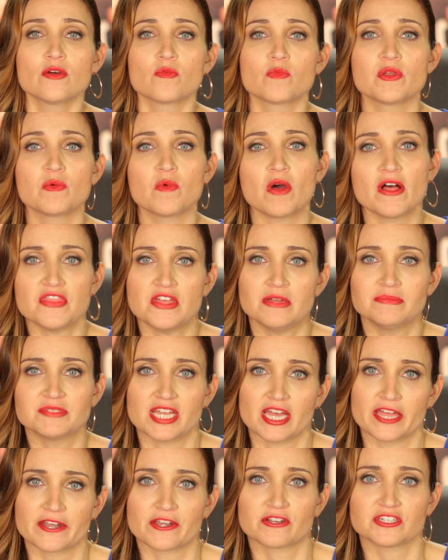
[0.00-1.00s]
We want them
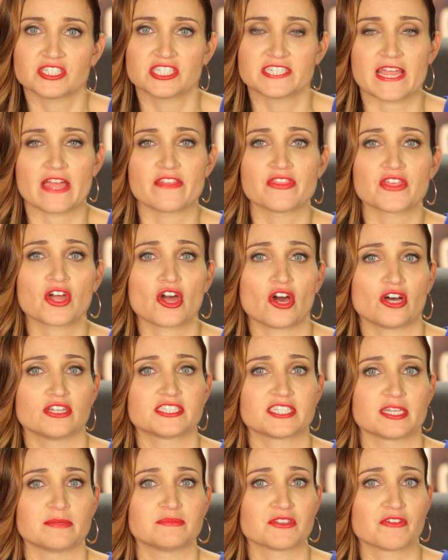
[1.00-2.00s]
to understand the
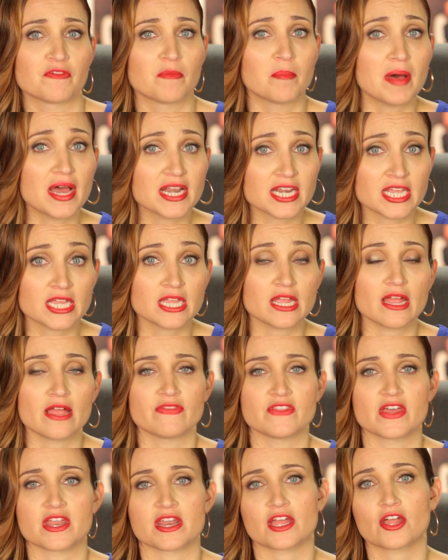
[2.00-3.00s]
concept of money
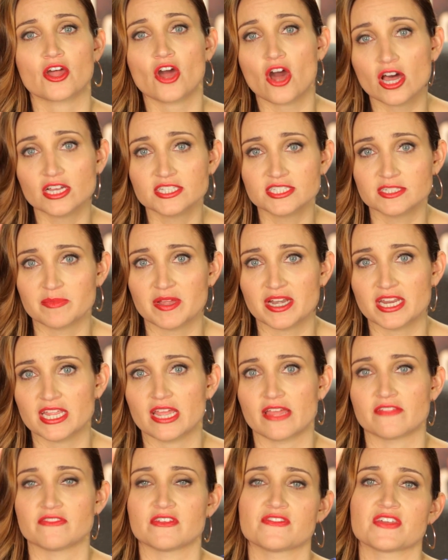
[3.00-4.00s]
and that it costs money
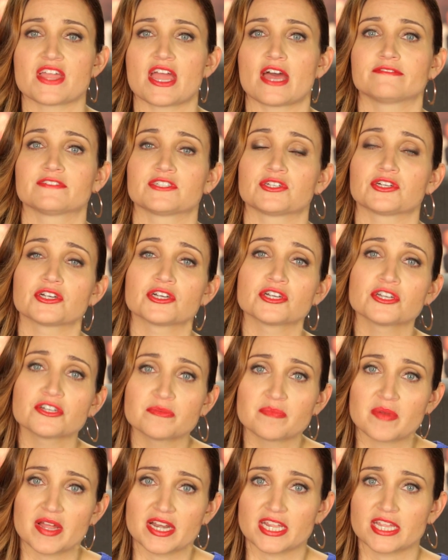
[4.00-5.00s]
and that they have to
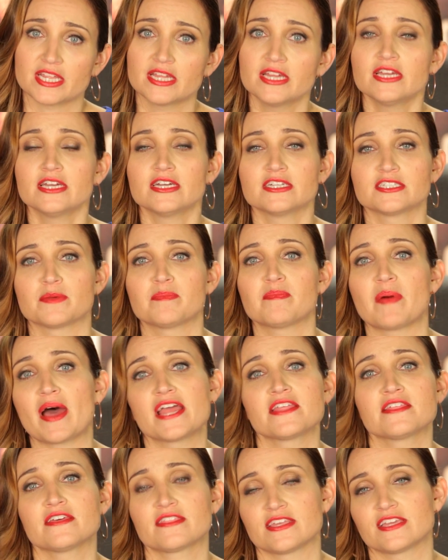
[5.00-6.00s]
earn money to
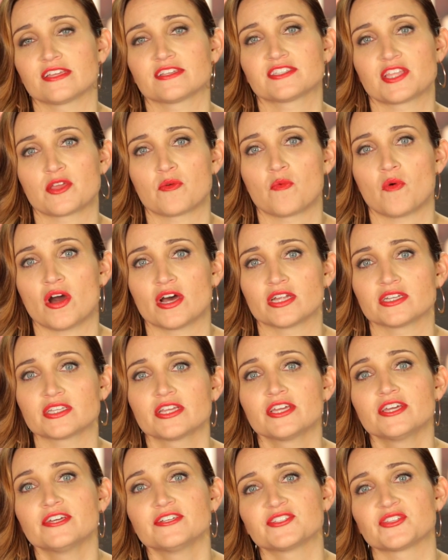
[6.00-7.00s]
buy the things they want,
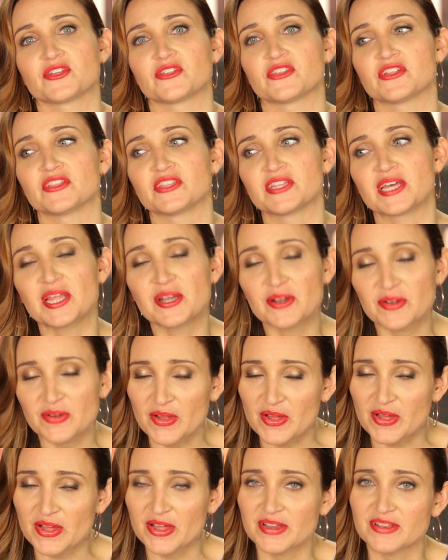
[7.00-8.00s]
so that later
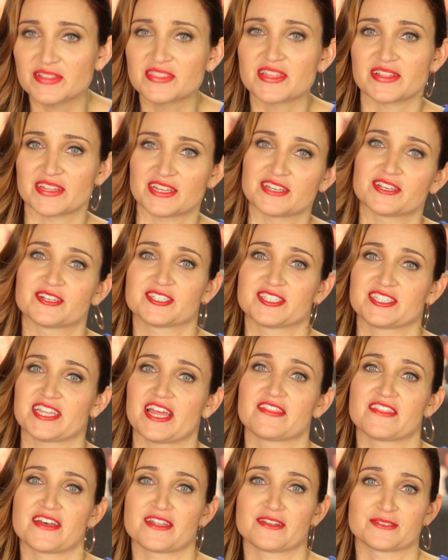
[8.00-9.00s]
on they'll
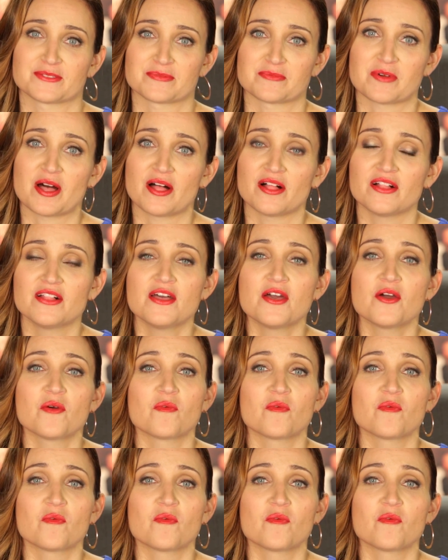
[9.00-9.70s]
understand that as well